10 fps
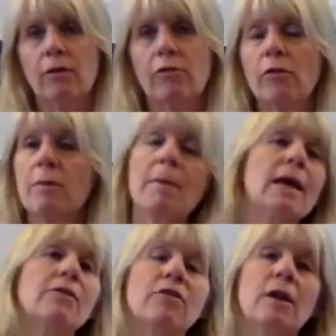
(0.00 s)
So
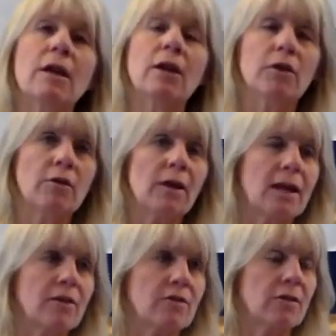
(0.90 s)
imagine you're
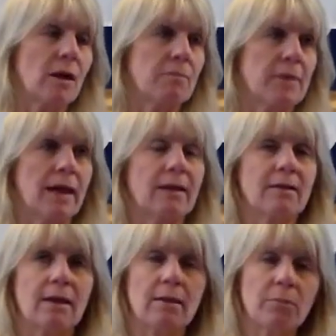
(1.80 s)
at a
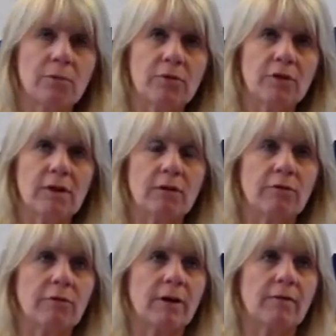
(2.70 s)
stoplight and the person in
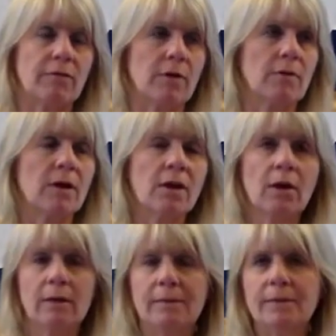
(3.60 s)
front of you
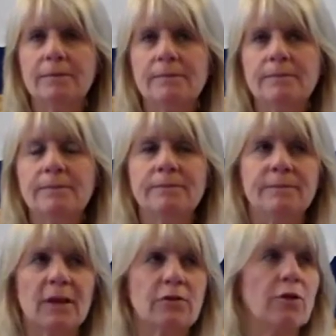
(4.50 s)

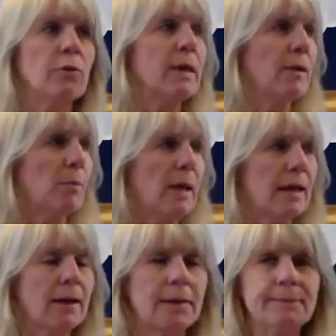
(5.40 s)
is doing their
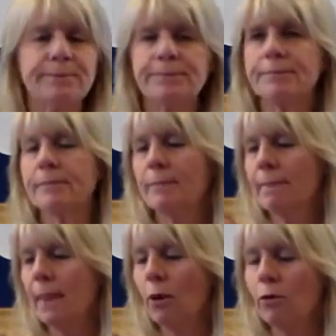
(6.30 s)
makeup,
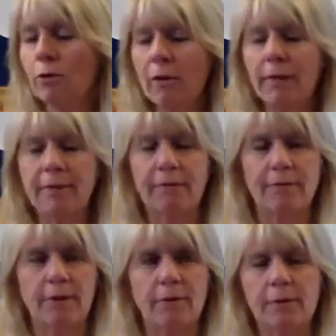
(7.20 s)
or they're on the
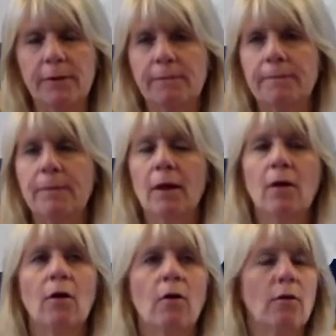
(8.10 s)
phone,
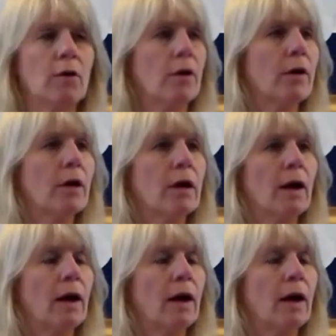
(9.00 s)
or